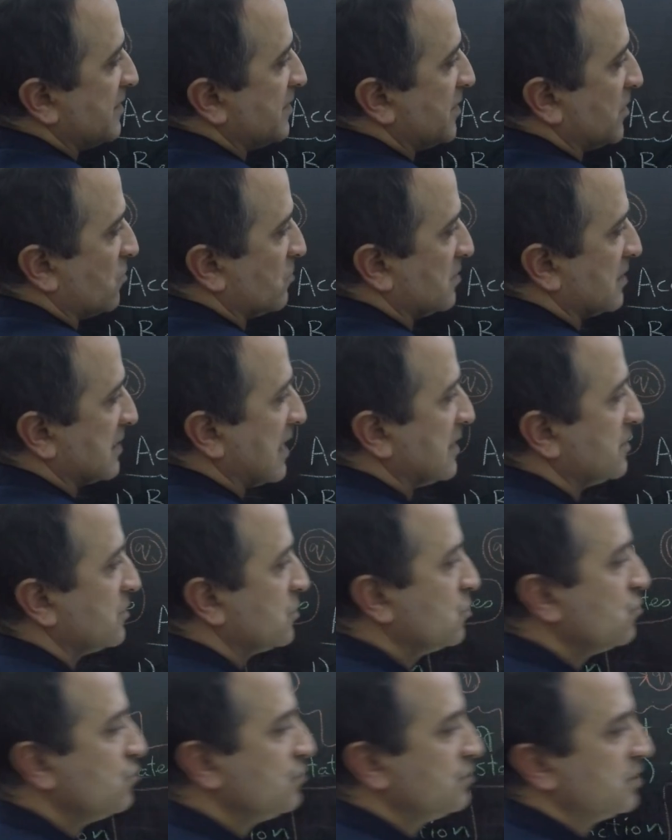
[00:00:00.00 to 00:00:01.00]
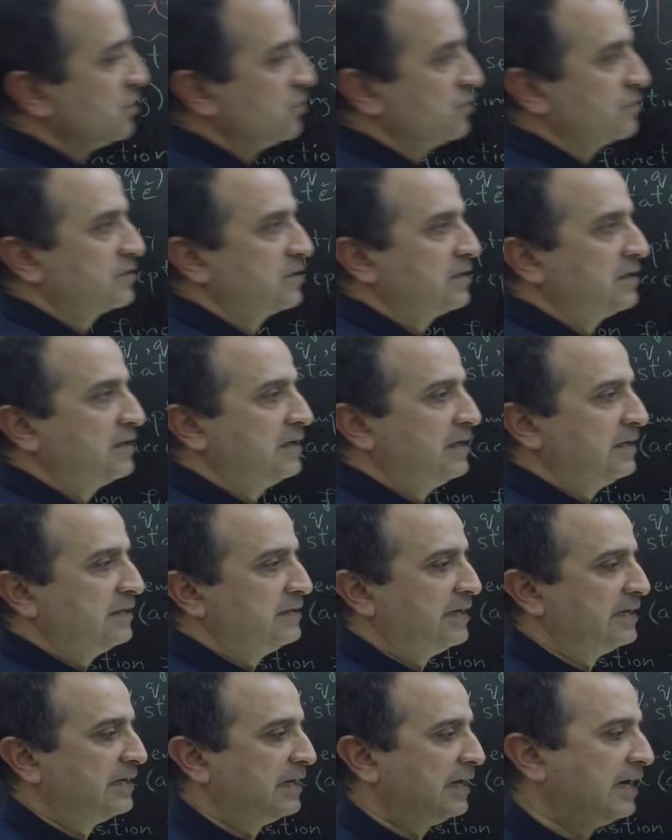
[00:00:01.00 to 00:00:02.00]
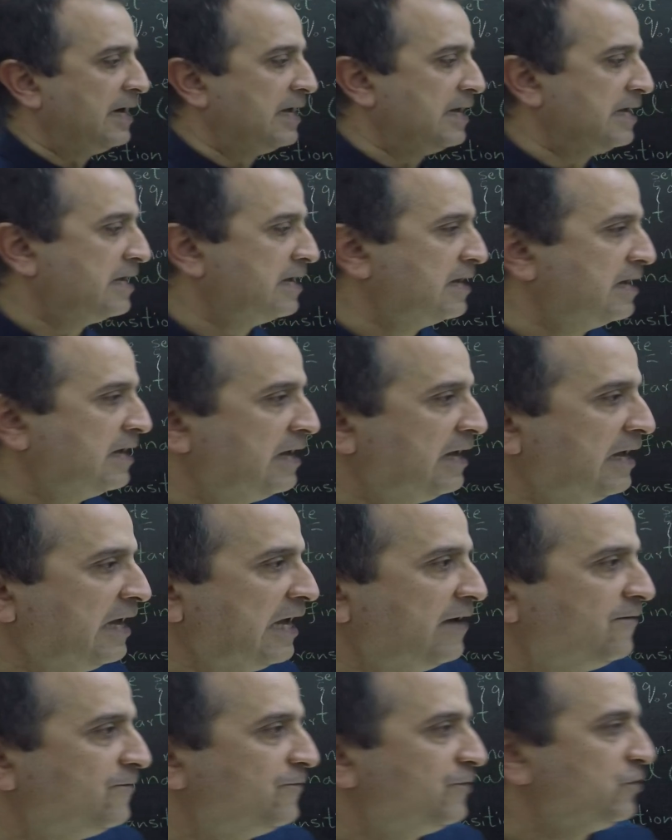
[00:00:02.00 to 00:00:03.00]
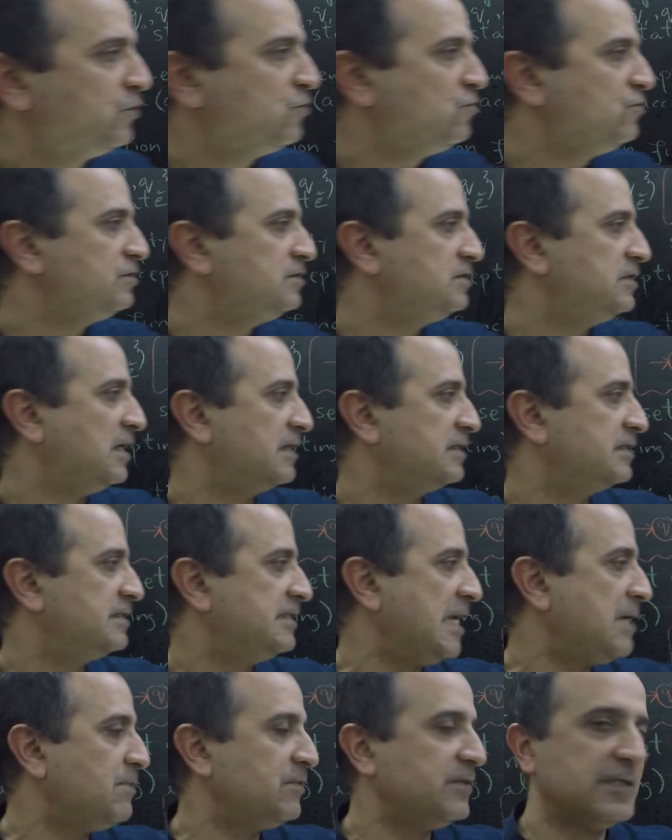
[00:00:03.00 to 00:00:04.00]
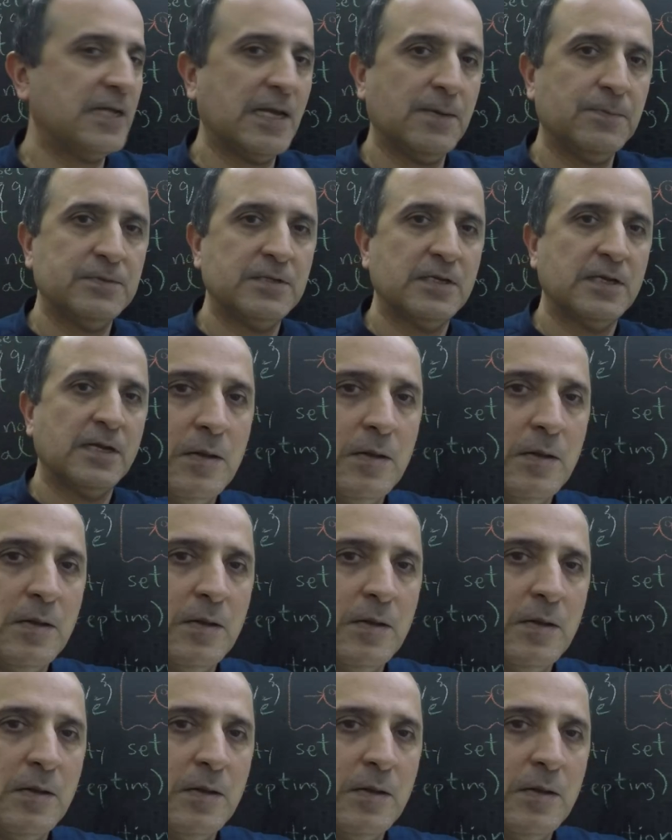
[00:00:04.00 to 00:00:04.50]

zeros, it has 2 zeros, then I have used the same steps,